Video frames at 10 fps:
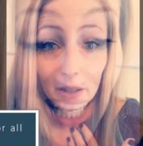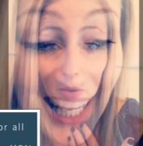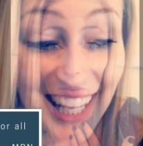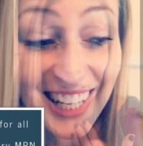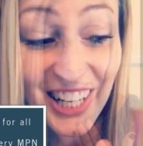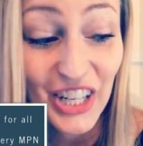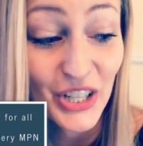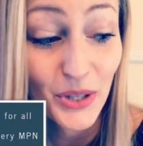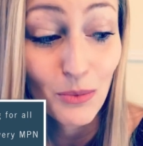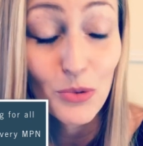Mm-hmm. And
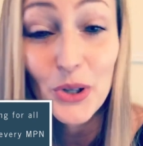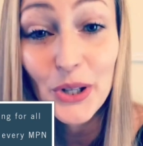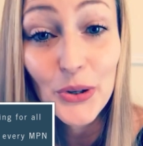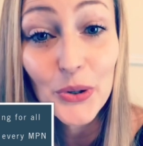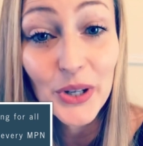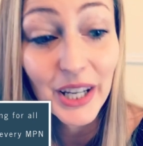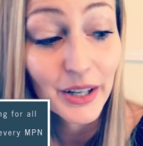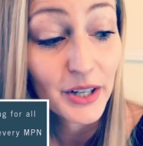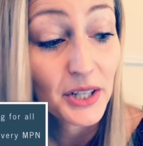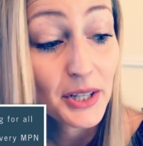here's some really cool
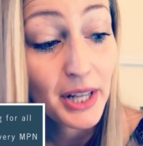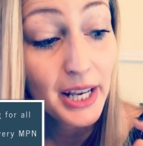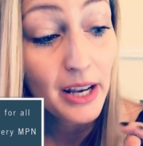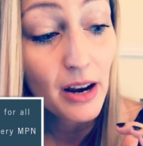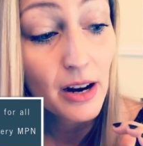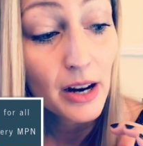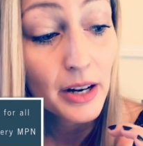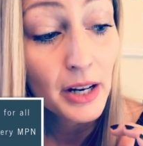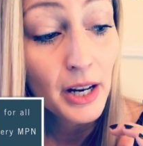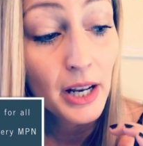kickers. They
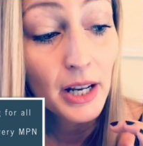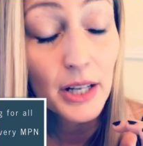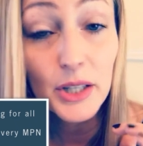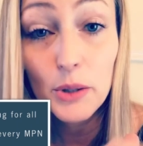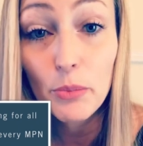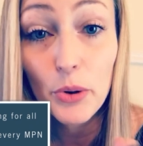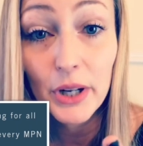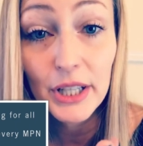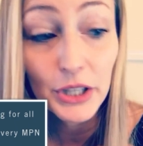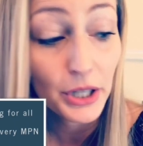are
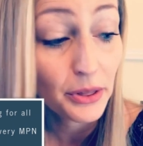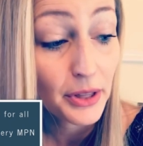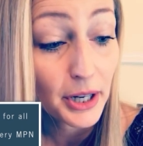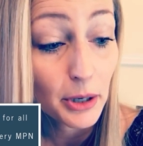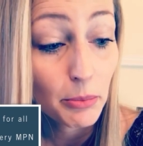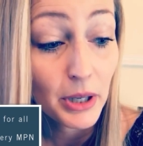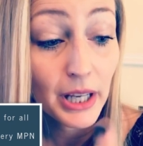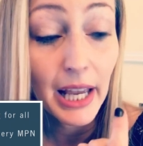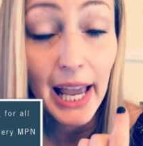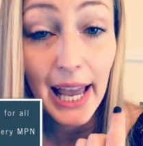supporting gene
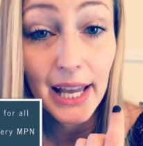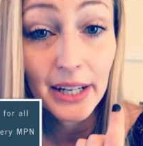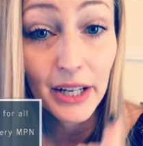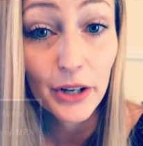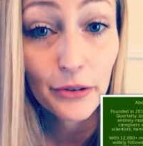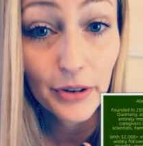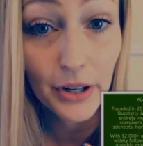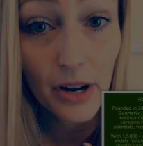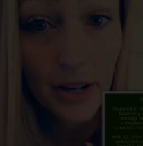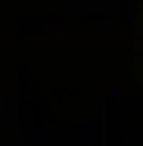therapy and
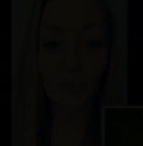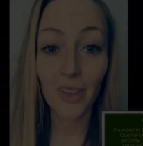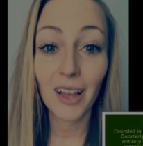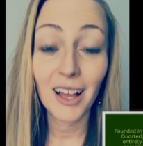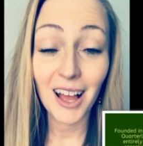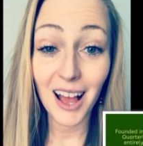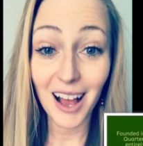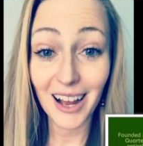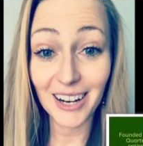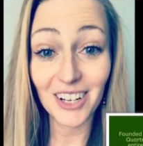interferon.
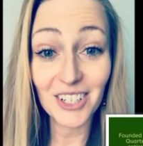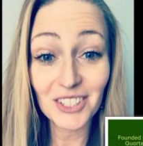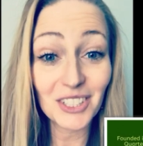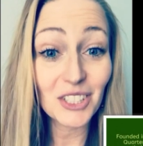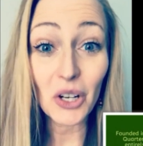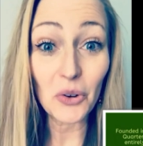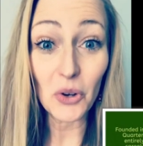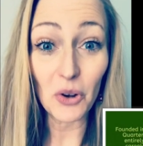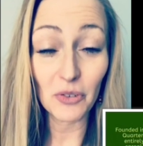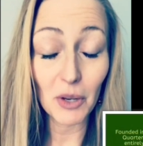I honestly don't
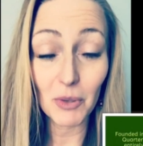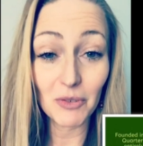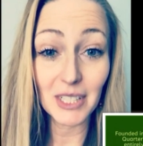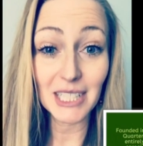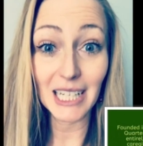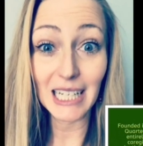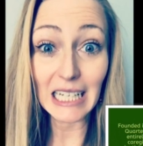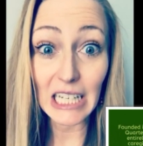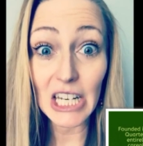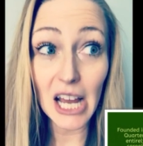know if I'm even saying
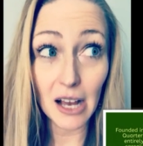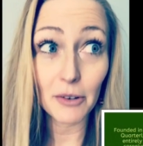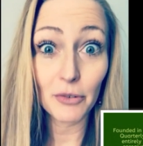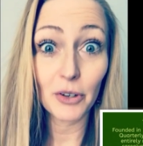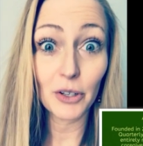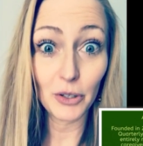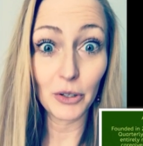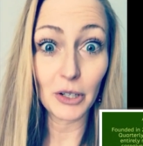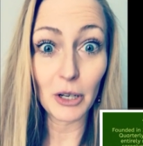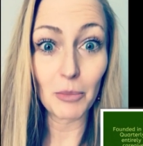enough
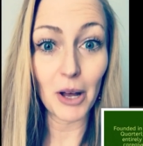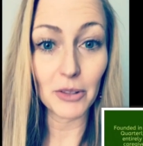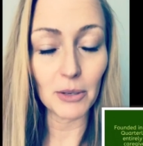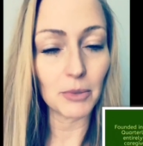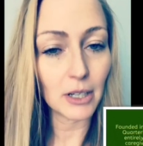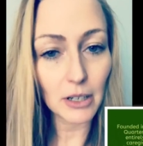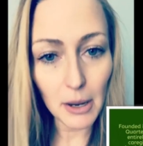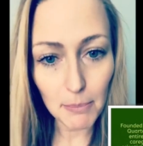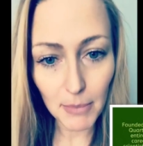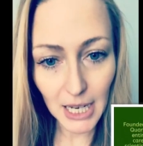good about them. They are
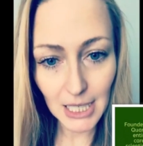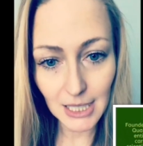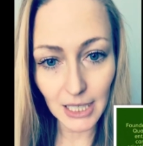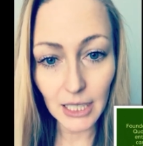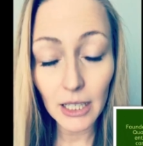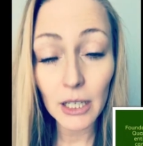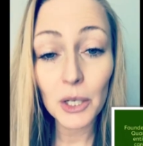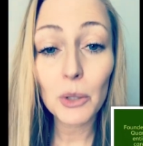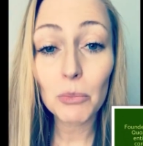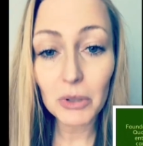amazing.
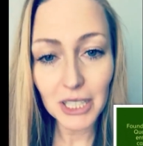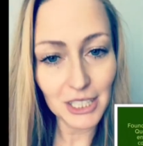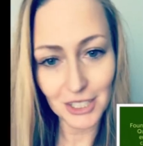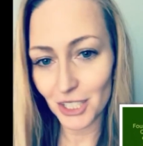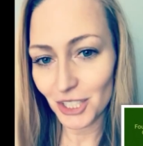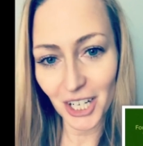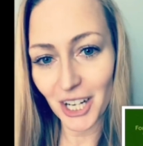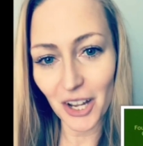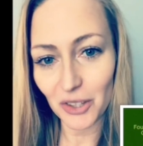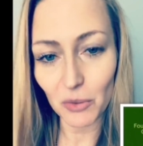Please just
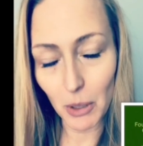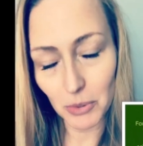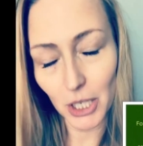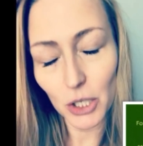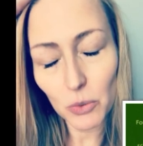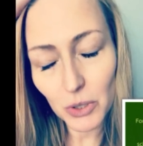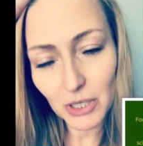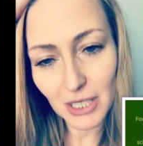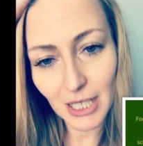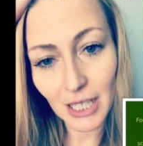check out their website. You will
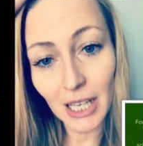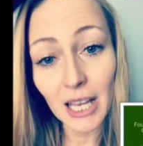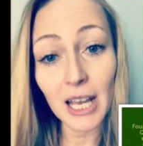see.